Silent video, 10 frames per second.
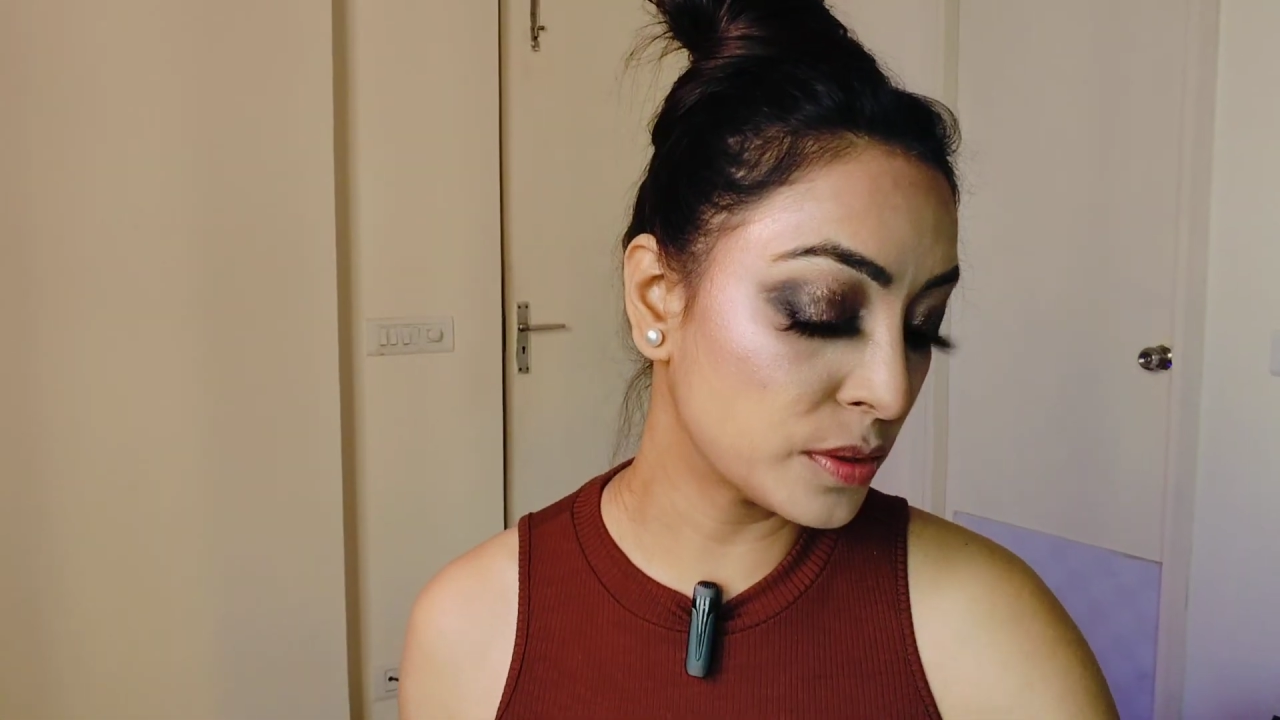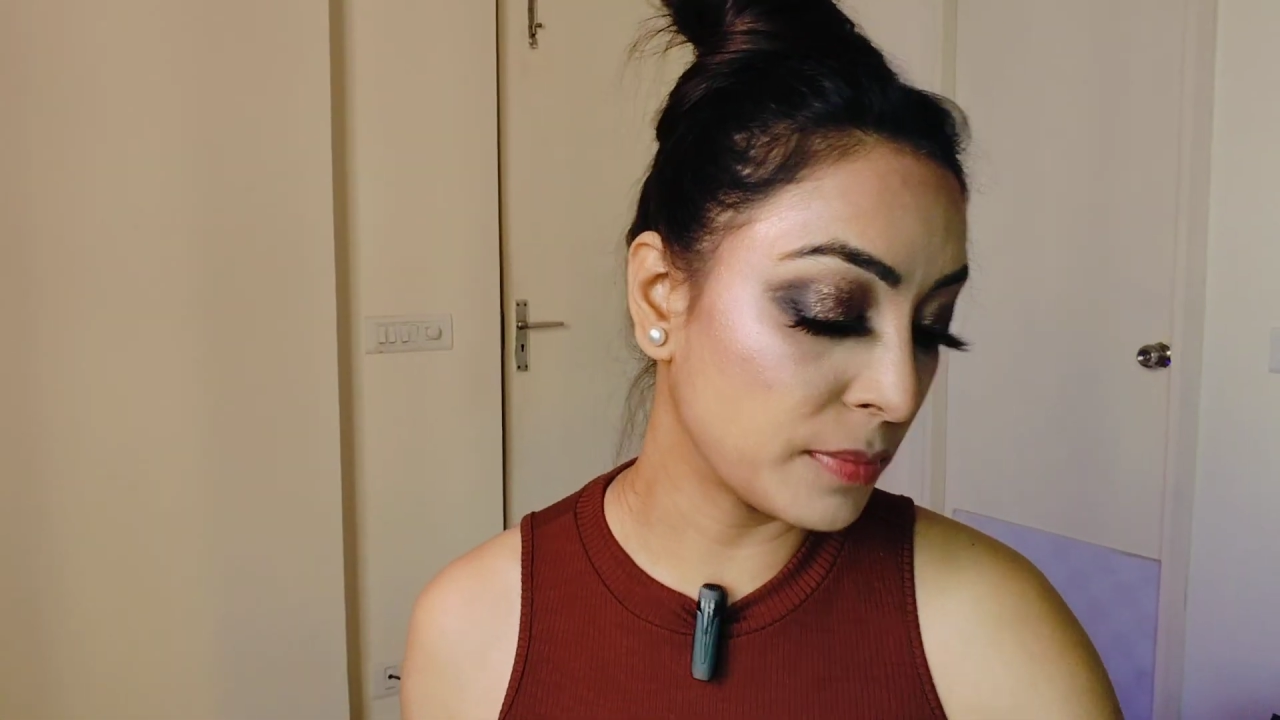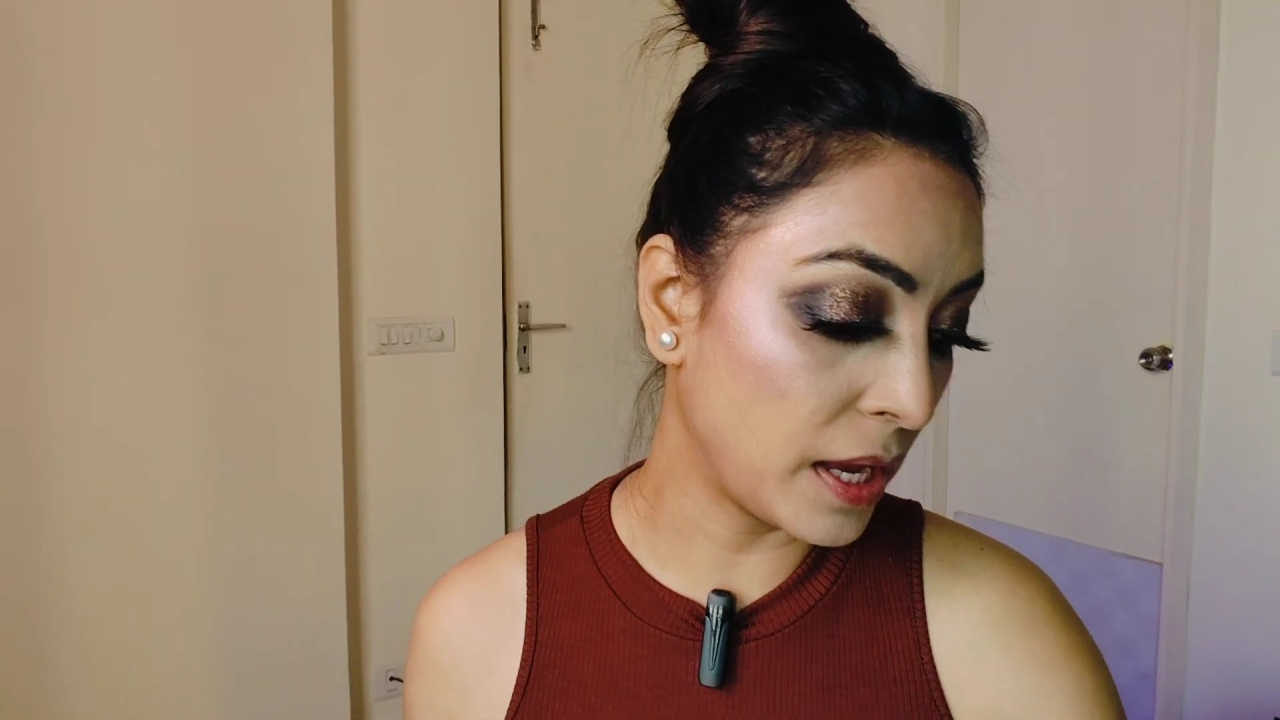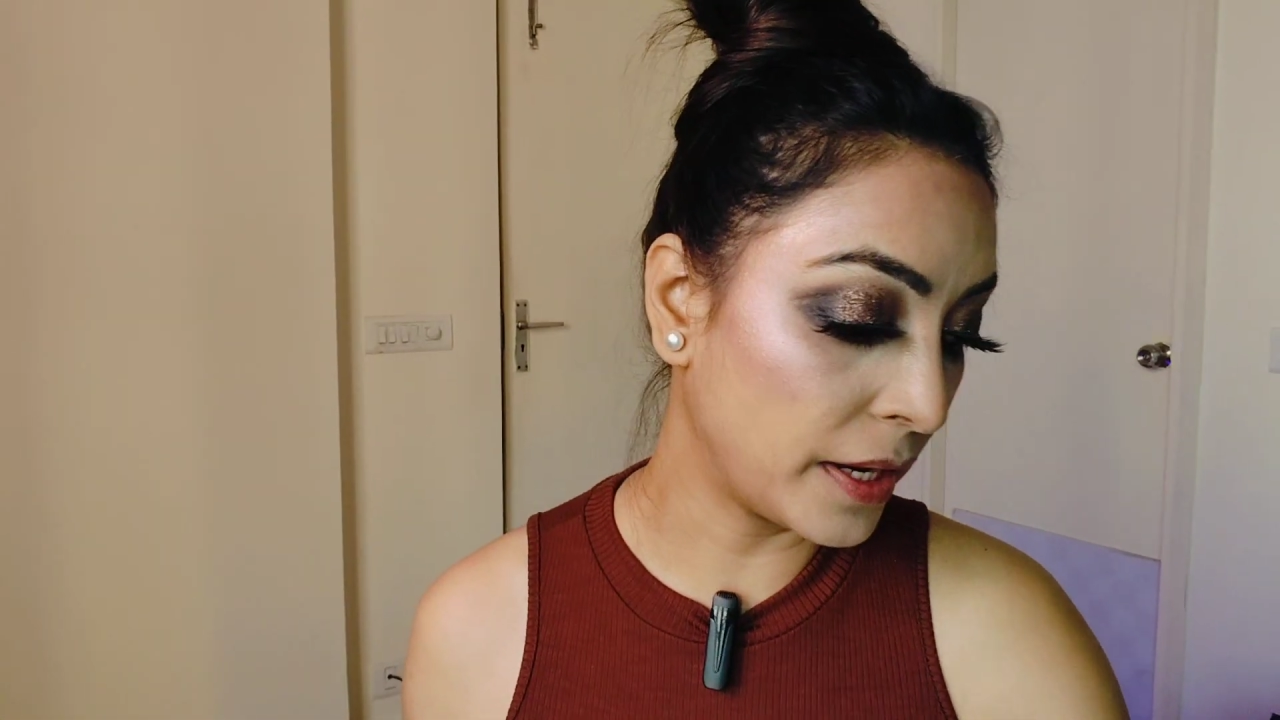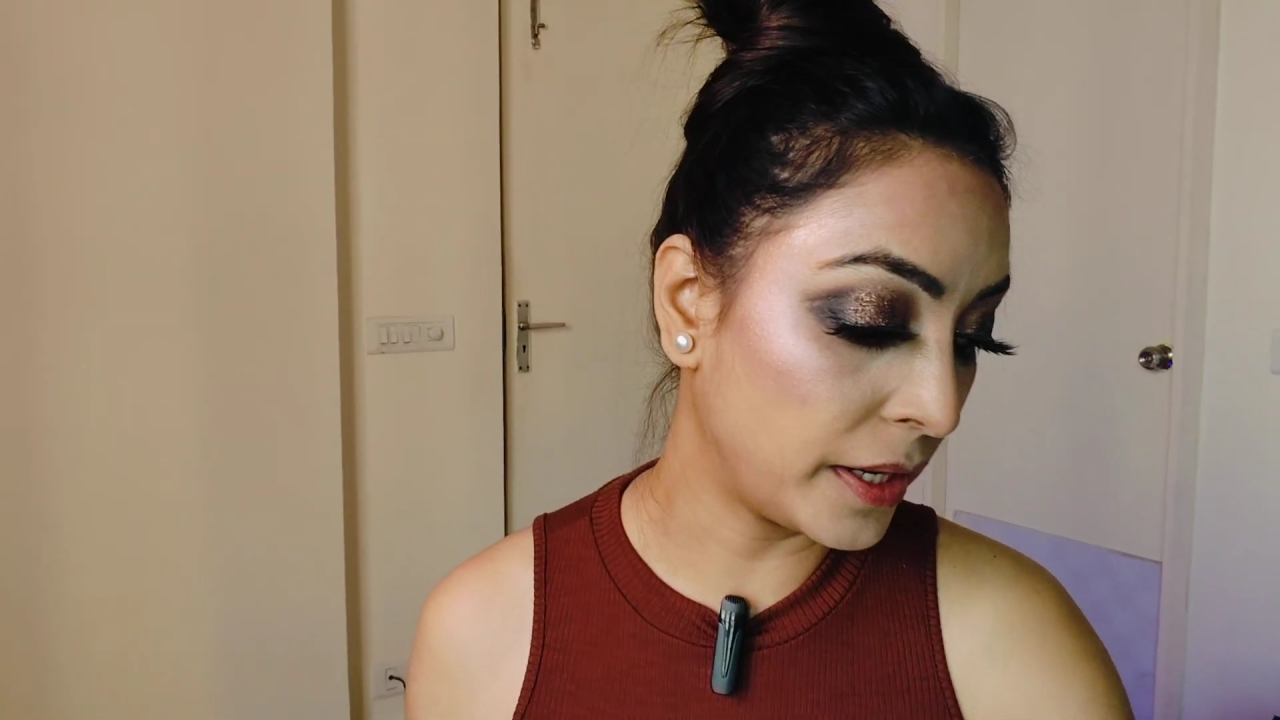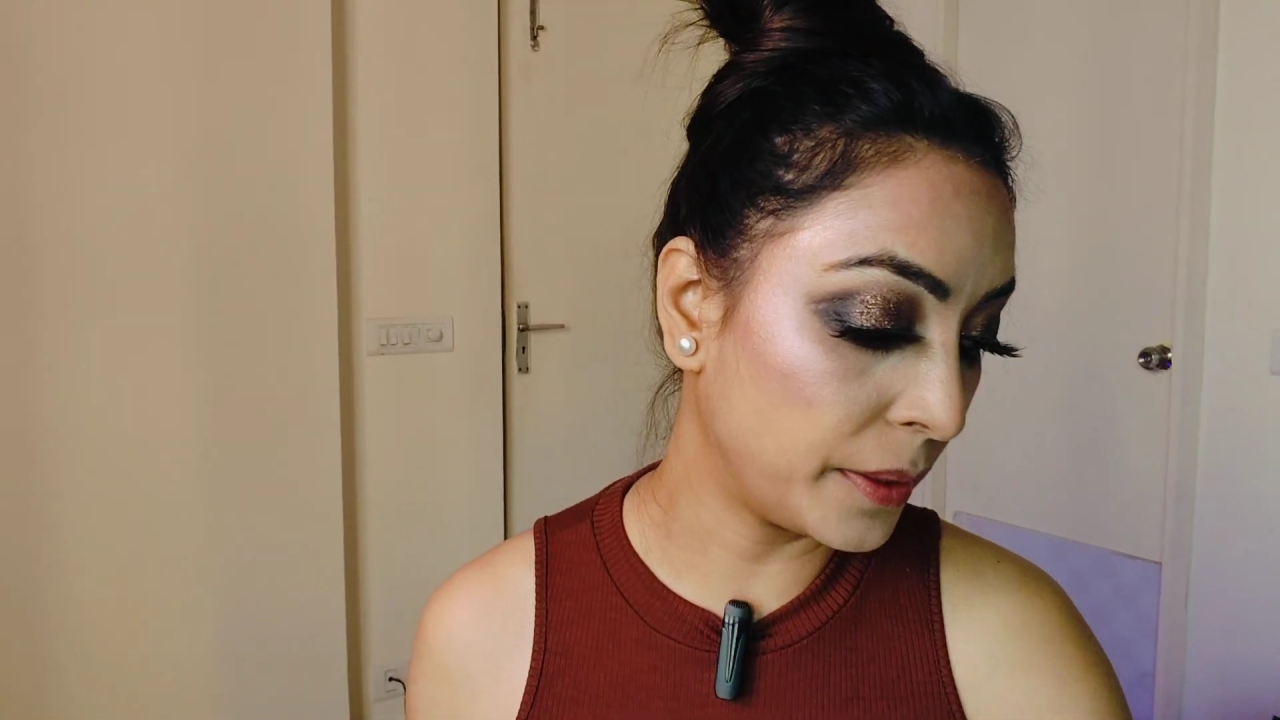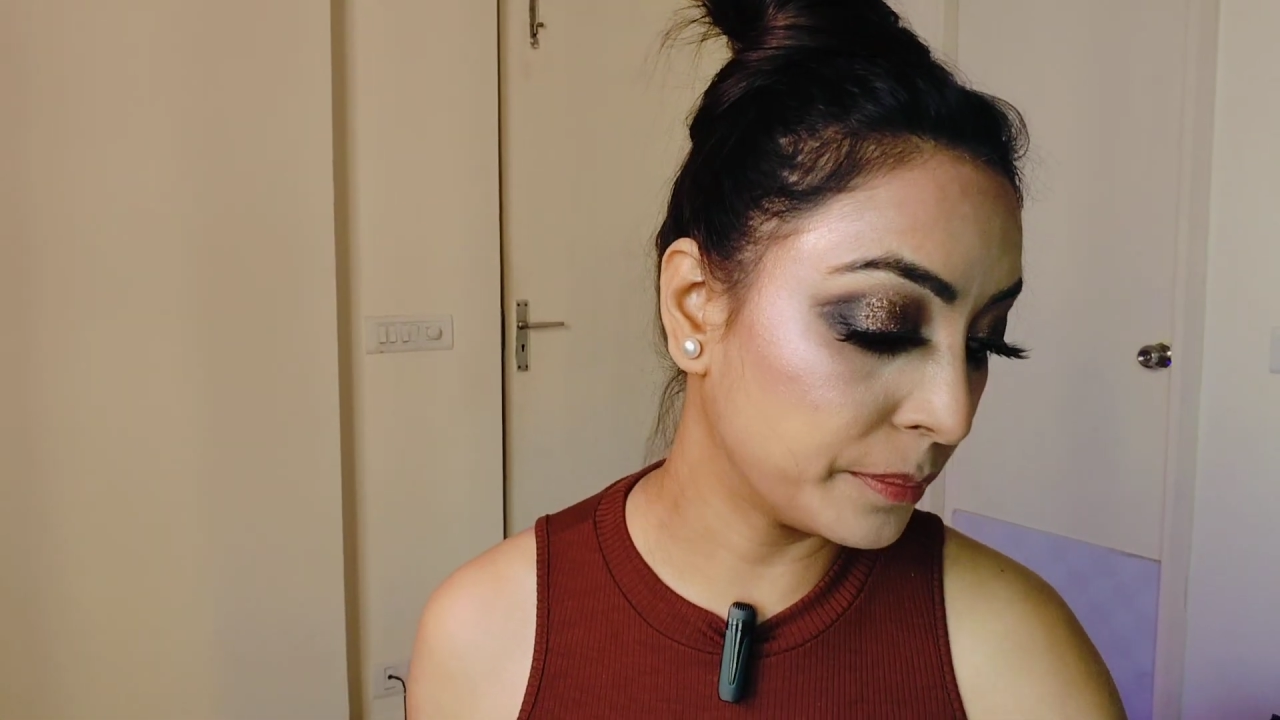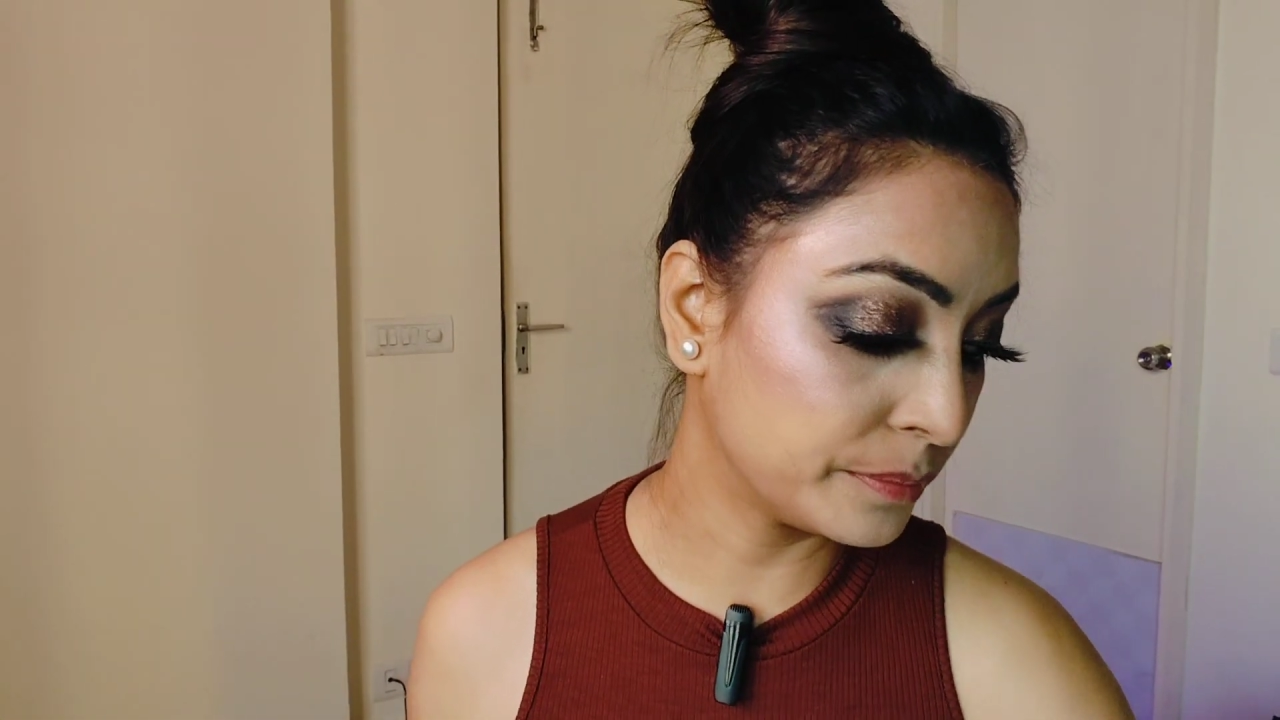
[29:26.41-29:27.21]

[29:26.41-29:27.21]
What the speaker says: my